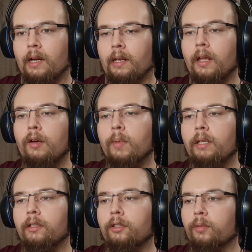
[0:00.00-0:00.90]
I know
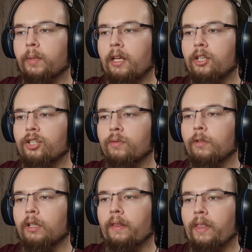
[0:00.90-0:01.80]
my determination
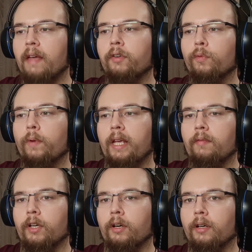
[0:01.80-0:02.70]
will never
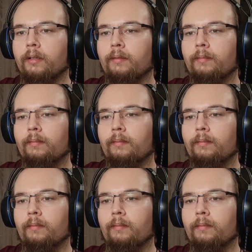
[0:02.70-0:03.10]
waver.